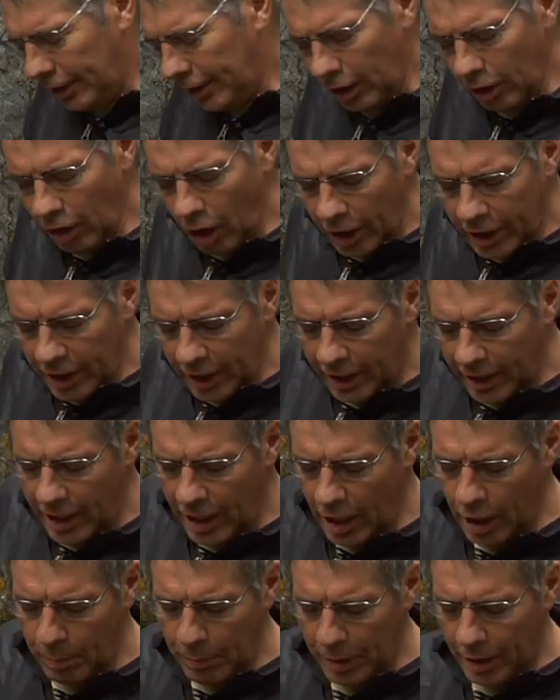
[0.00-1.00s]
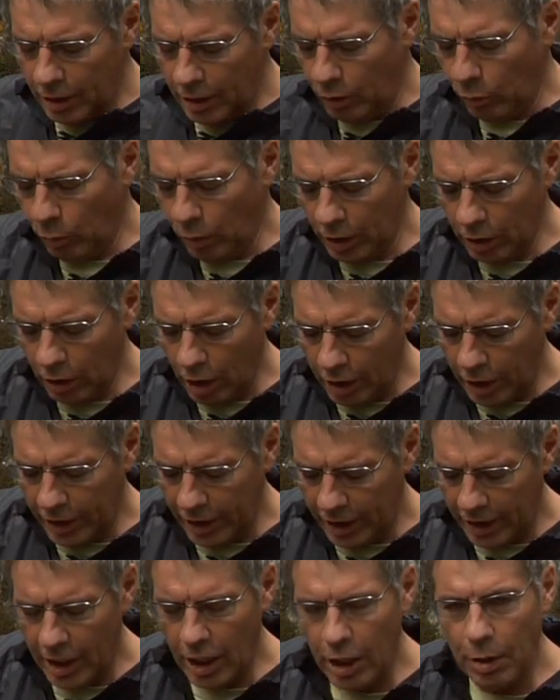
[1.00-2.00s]
the locking carabiner, the one locking
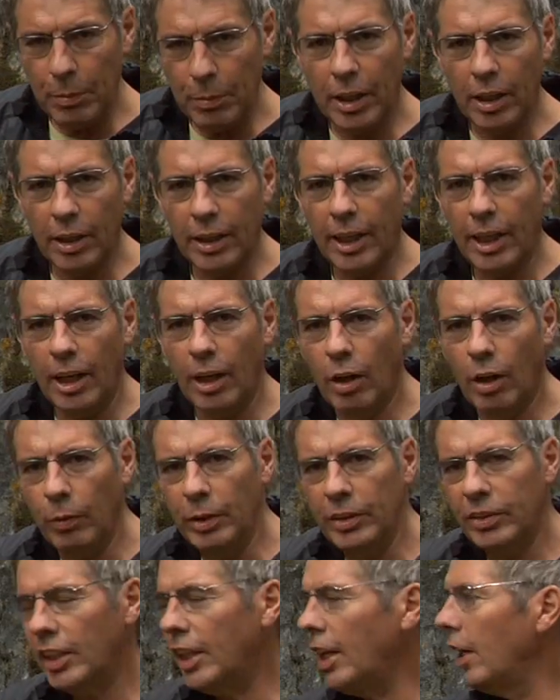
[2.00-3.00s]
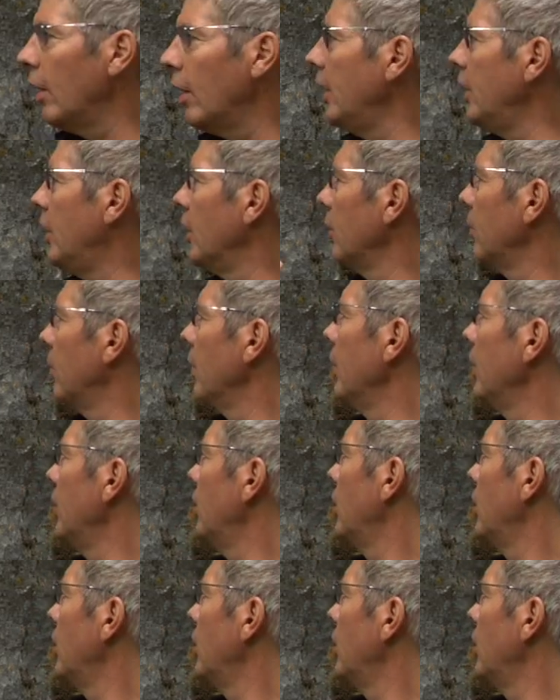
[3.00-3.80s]
carabiner that I always carry just for this